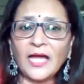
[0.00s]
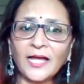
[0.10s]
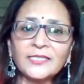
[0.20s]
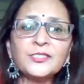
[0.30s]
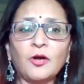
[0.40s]

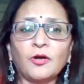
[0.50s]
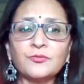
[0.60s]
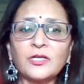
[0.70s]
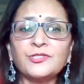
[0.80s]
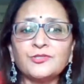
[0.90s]
and talk
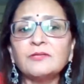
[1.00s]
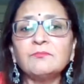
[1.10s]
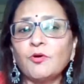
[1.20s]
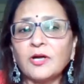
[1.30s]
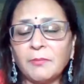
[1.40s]
to our children
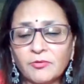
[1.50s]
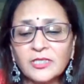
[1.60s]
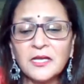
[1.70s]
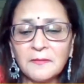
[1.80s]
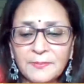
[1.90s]
more about
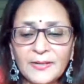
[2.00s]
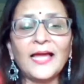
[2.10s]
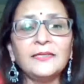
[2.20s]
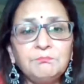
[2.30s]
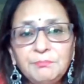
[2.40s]

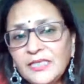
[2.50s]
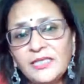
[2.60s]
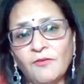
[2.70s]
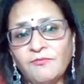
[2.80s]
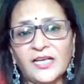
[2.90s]
plan B
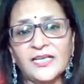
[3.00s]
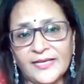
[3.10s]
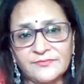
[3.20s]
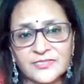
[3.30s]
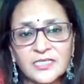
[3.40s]
of our
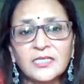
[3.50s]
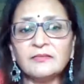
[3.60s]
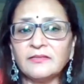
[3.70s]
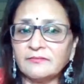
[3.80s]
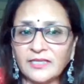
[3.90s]
lives.
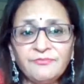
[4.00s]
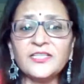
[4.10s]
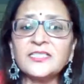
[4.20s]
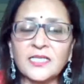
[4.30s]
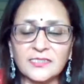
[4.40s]
That if this
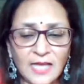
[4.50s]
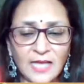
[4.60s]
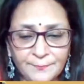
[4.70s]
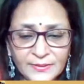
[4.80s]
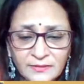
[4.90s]
doesn't
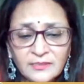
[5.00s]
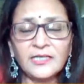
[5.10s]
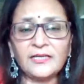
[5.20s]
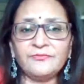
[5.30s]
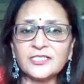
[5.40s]
happen,
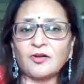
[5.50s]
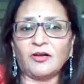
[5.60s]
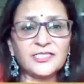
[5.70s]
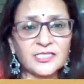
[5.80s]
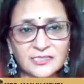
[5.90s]
if this college
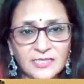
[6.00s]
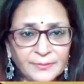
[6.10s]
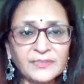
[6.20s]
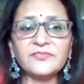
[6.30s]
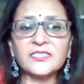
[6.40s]
doesn't happen,
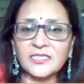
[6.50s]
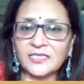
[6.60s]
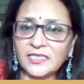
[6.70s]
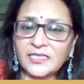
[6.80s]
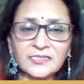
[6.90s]
if this
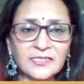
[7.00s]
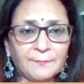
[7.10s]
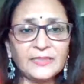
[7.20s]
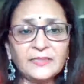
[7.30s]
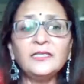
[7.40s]
degree doesn't
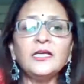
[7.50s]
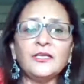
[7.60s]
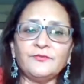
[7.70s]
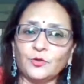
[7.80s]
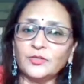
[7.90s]
happen,
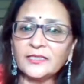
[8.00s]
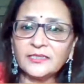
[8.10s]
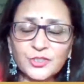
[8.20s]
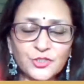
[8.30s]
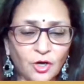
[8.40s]
you don't get this
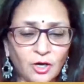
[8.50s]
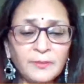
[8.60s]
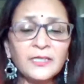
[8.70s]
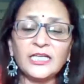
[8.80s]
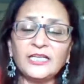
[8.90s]
job,
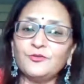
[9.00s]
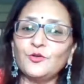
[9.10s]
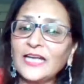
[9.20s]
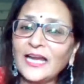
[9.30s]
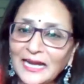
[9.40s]
if you don't
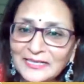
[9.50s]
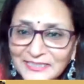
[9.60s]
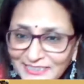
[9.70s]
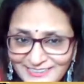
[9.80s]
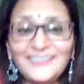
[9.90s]
get that girl,